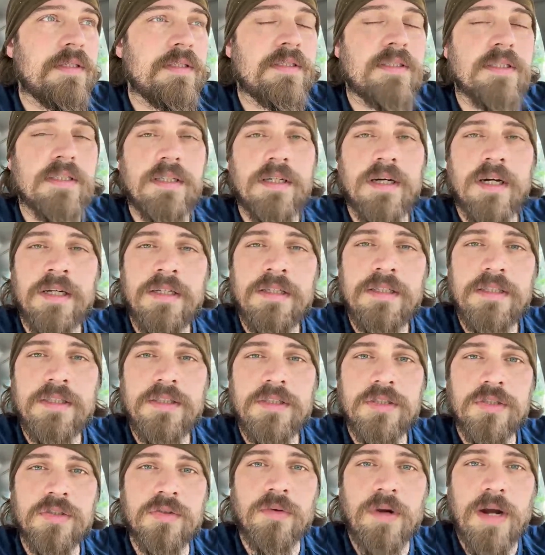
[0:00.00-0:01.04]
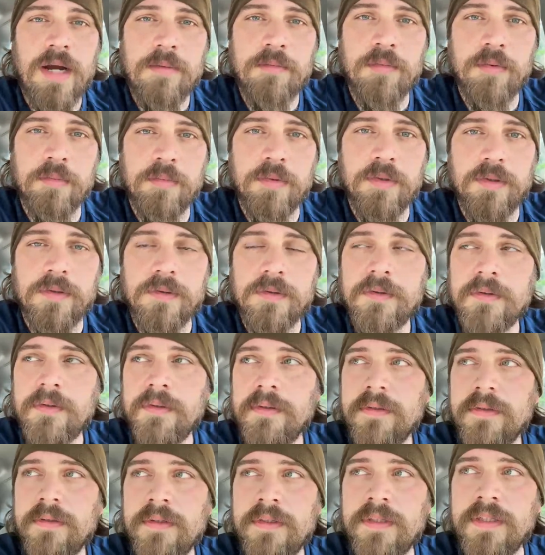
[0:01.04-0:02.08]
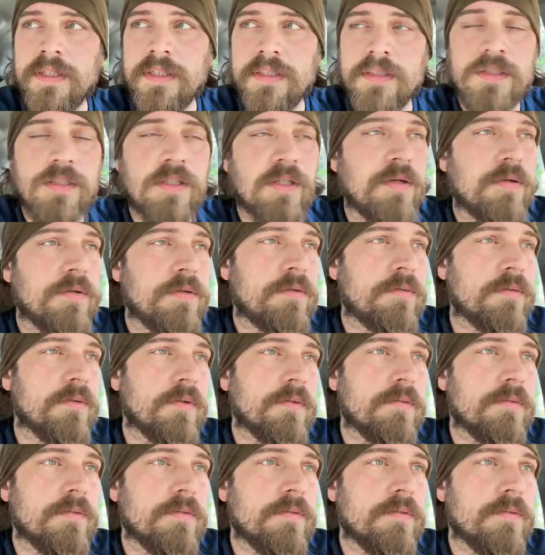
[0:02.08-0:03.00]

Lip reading: an undescribable thing to go through.